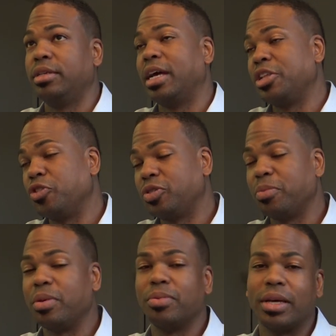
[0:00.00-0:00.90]
Now, I know
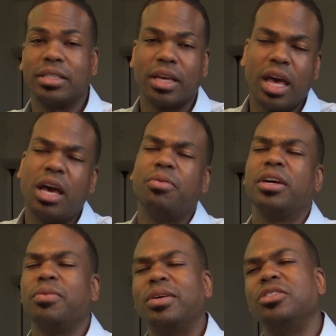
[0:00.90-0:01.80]
some people might say, ah,
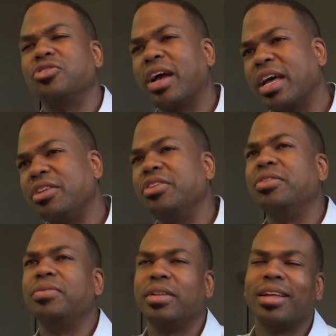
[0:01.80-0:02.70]
well, he wasn't trying
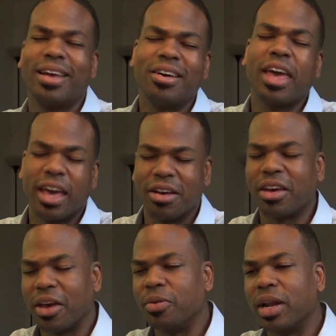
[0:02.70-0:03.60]
to, and then, okay,
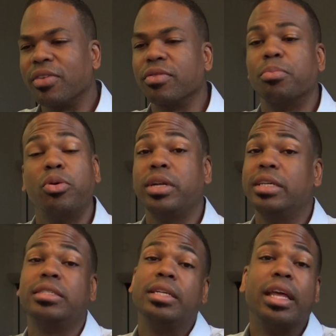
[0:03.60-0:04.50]
okay, whatever. Point
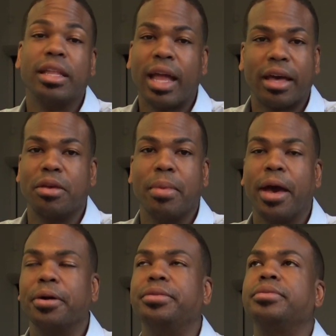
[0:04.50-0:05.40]
is, he didn't knock him
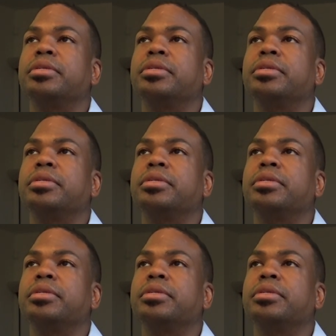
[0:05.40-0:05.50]
out.